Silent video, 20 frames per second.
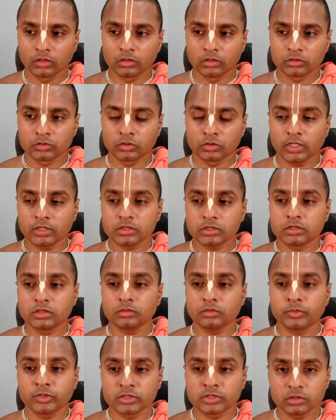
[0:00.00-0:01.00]
So that is the
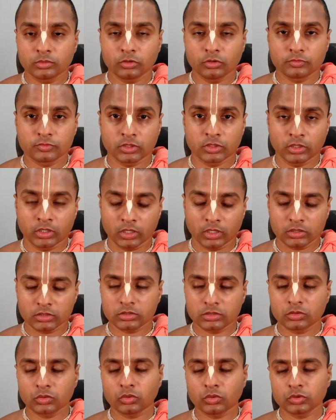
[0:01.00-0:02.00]
principle of sannyas.
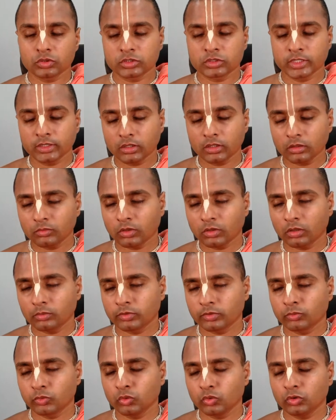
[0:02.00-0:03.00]
So Chaitanya
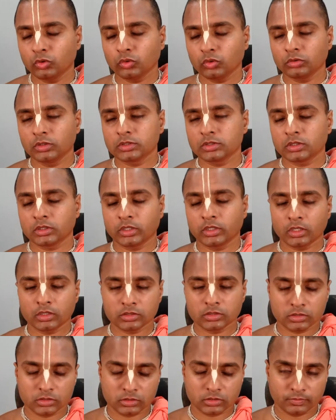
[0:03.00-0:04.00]
Mahaprabhu took the
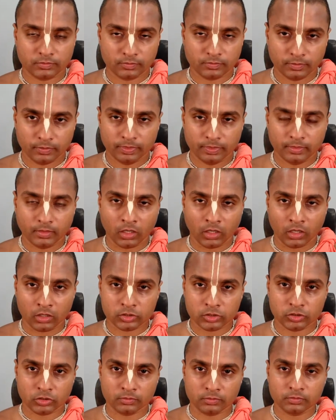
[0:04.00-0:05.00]
sannyas
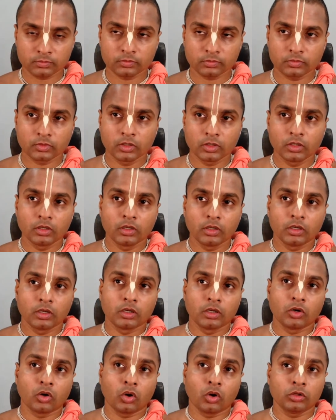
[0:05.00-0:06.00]
ashram,
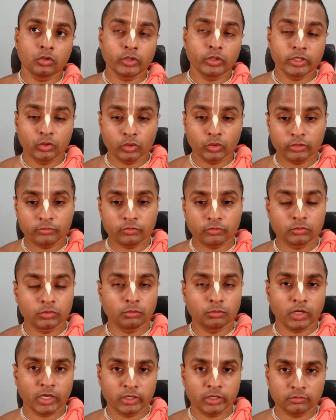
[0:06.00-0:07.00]
although he took it from the
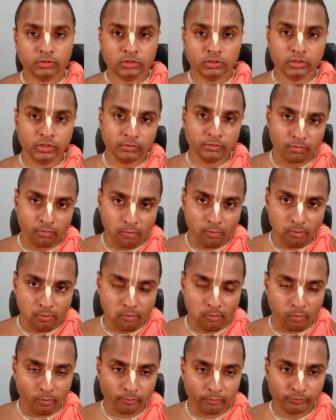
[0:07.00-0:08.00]
Mayavadi
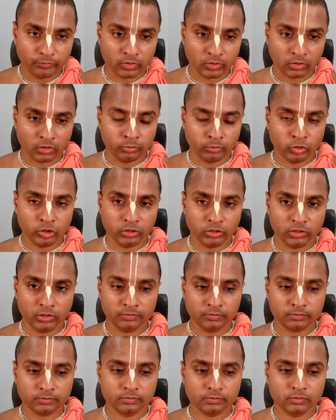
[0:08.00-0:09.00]
community,
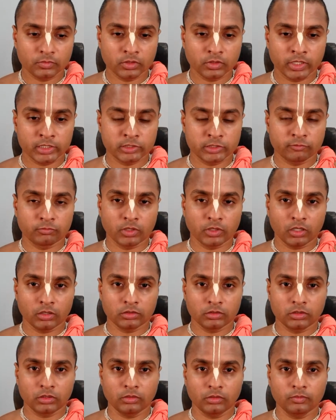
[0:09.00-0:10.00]
Keshav
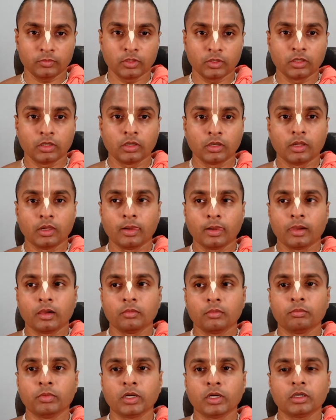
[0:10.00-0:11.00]
Bharati,
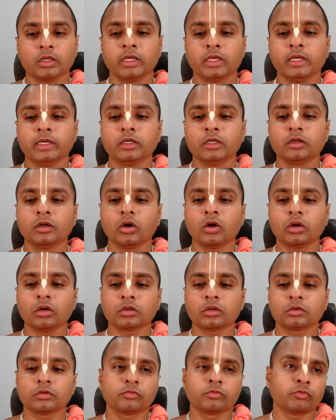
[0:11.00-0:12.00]
but he did not
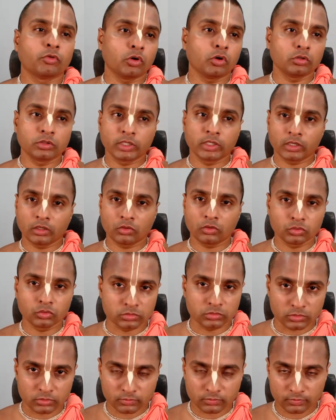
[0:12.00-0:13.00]
follow their
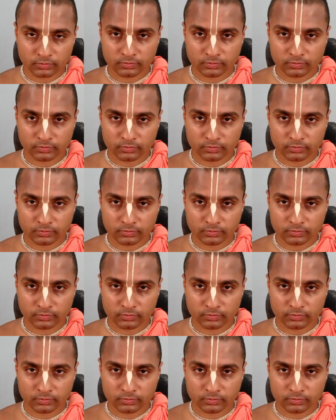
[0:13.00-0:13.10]
rules.